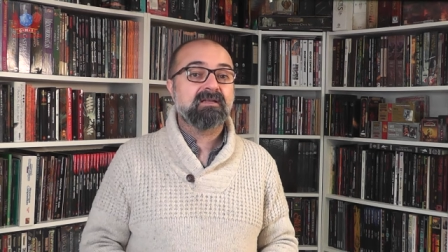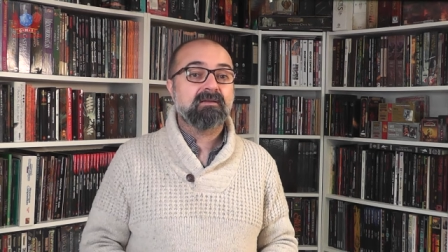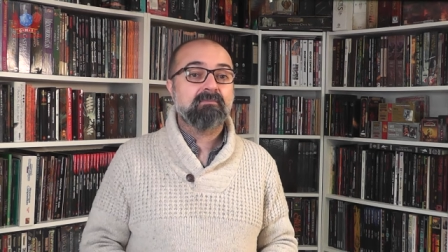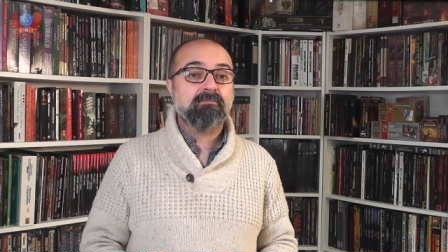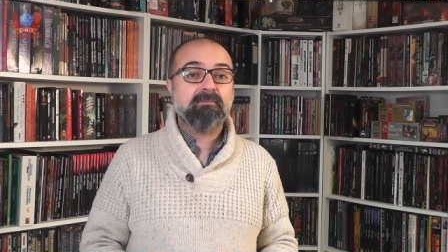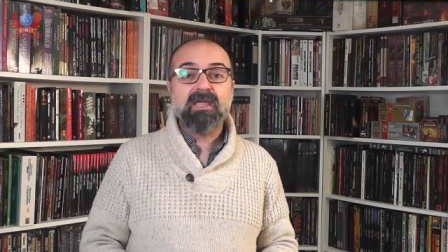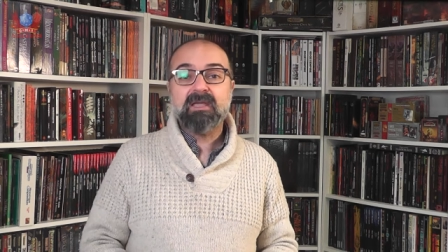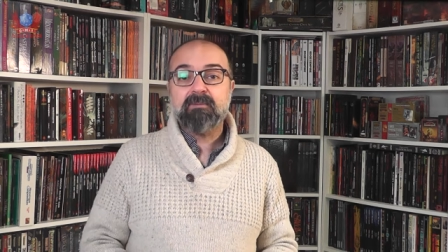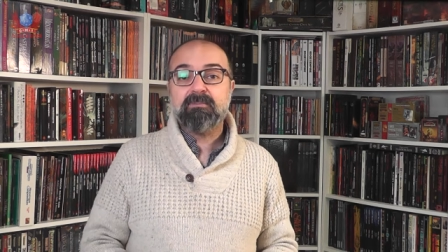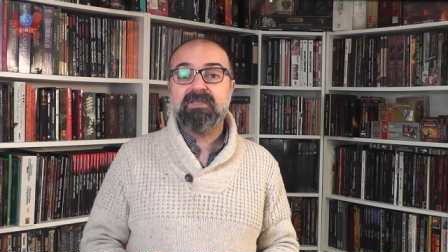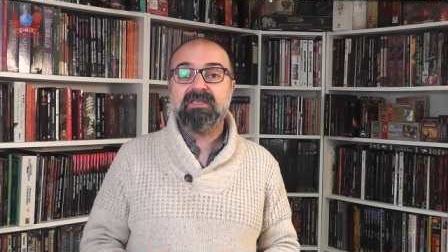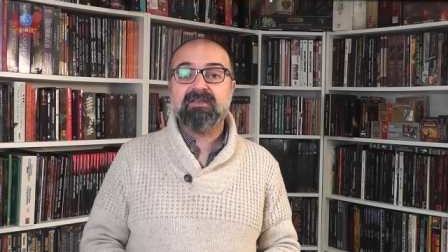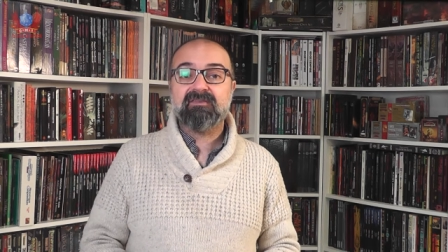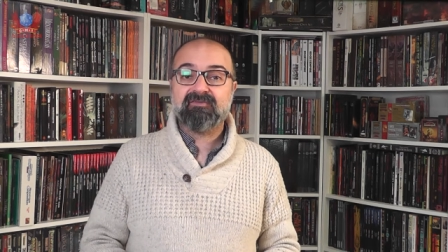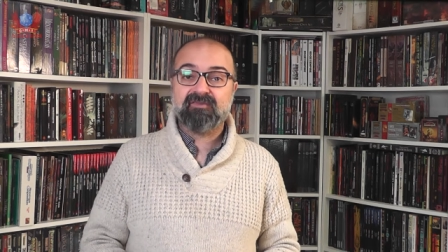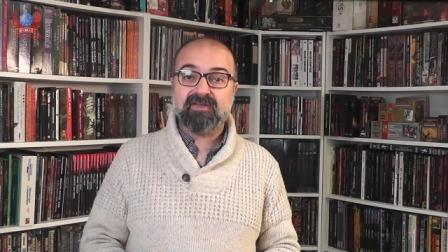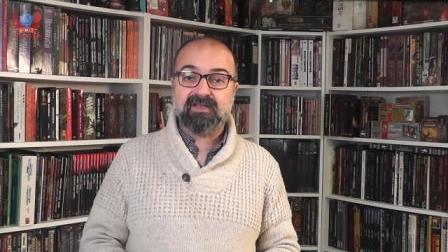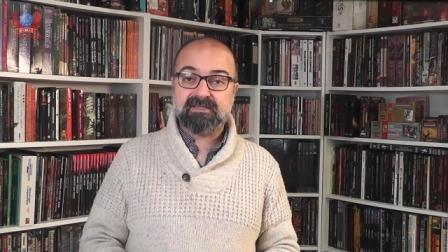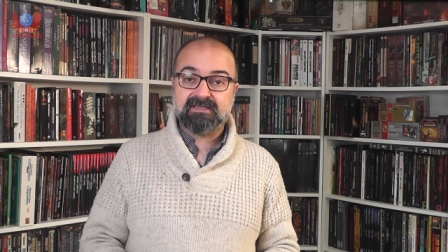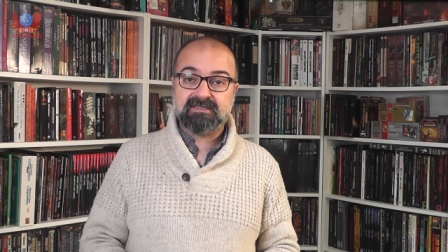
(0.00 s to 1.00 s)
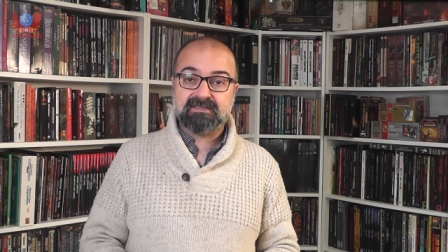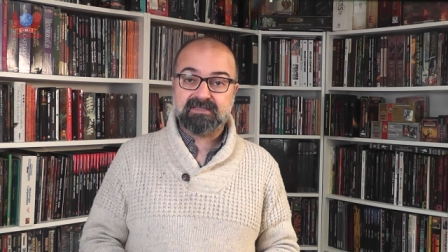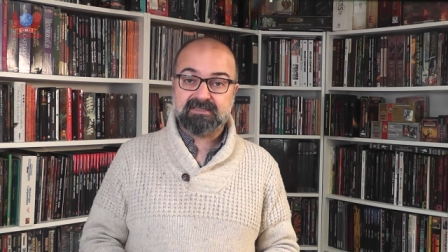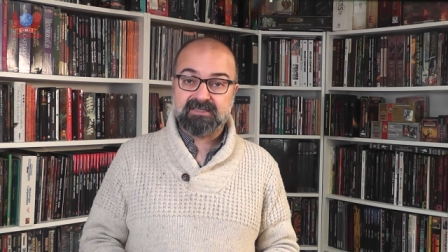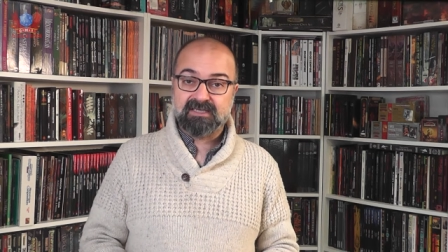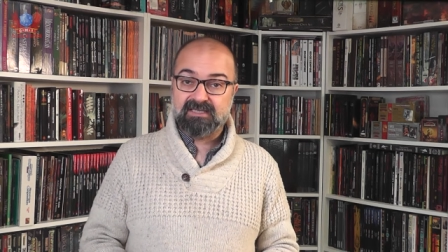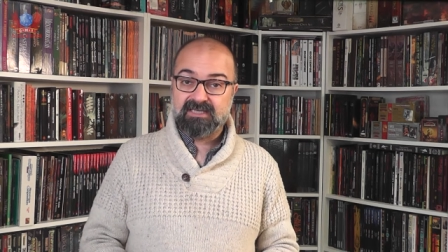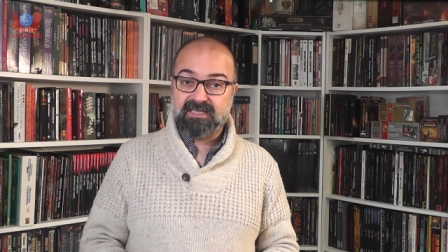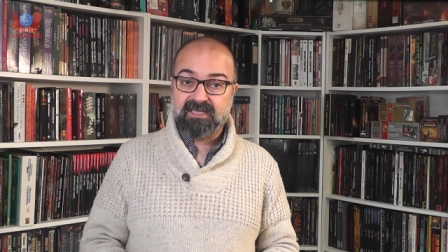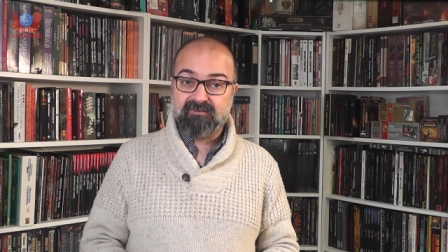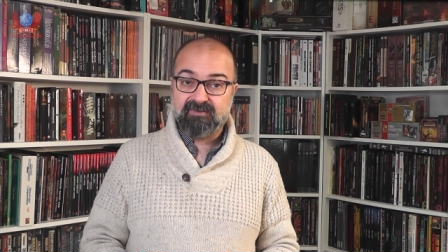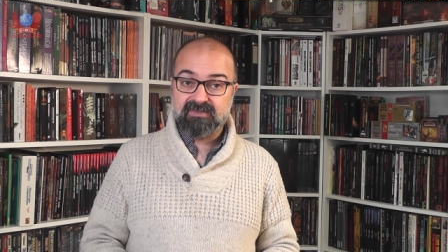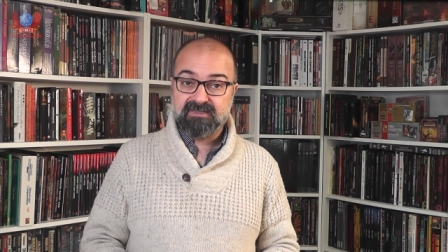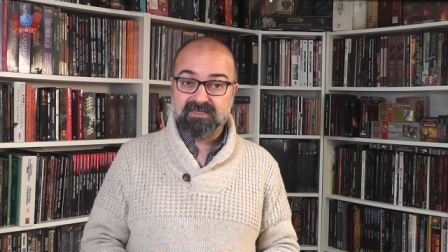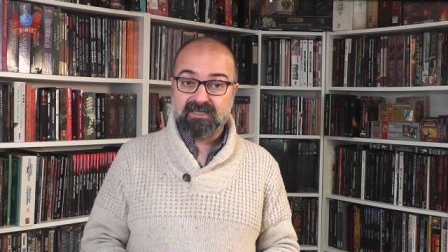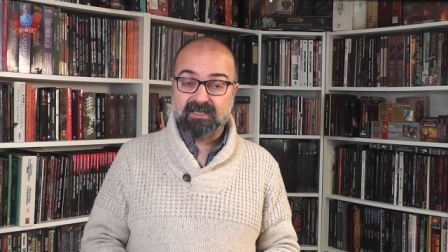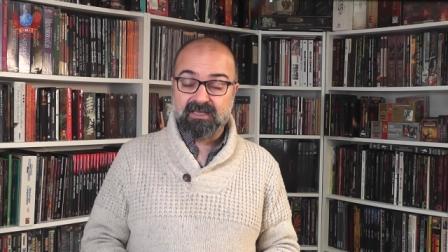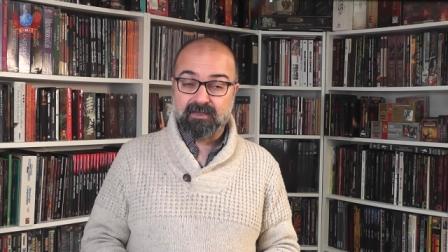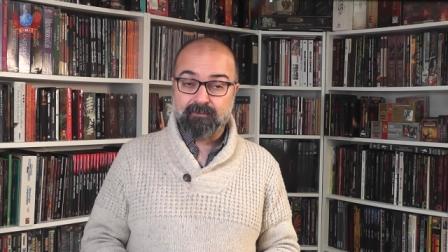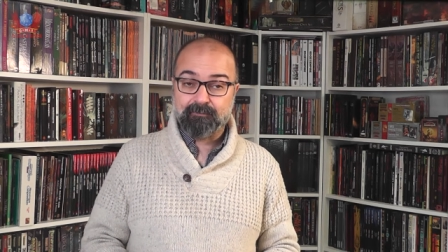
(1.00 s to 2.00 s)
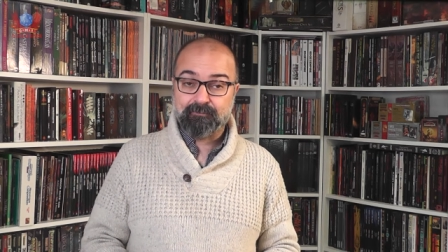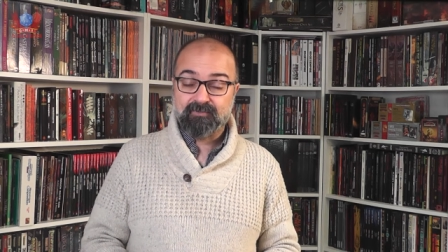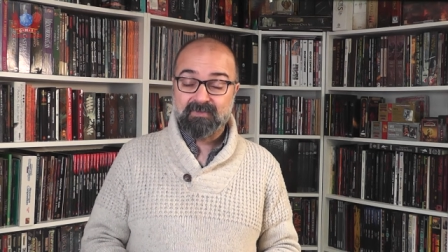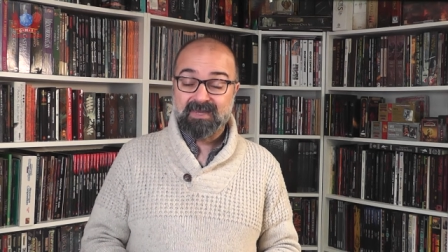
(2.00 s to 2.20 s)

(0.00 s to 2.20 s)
may be affected at any given time.